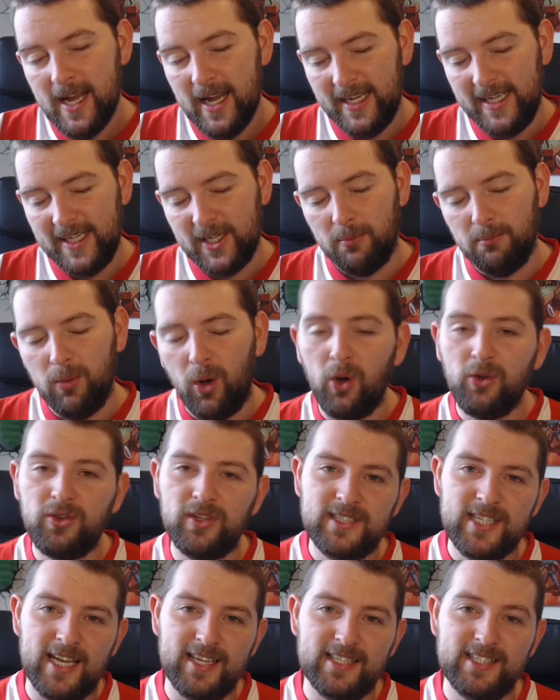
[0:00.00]
He got more
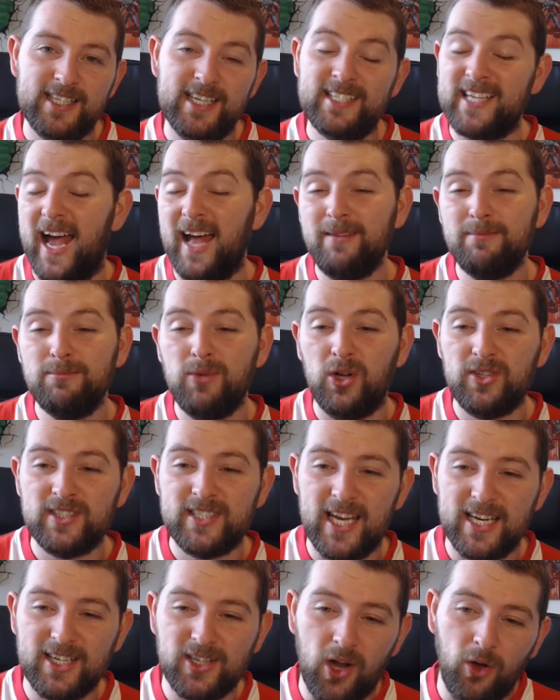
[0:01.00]
than 10 assists and more than
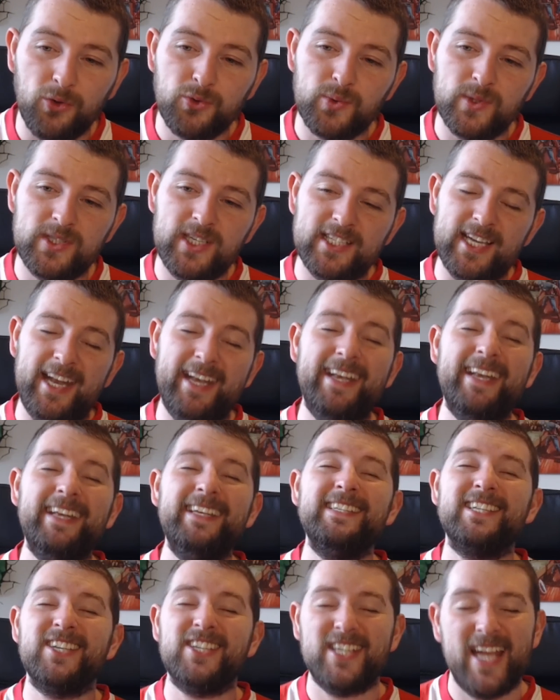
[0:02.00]
10 goals, which is an
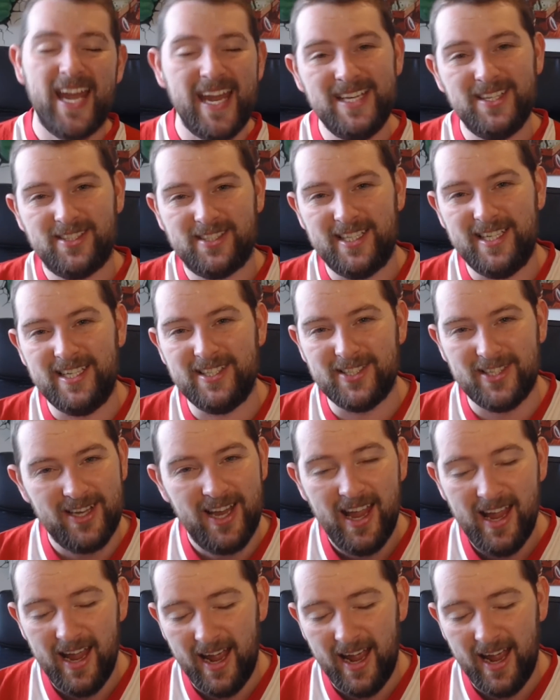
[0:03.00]
insane season,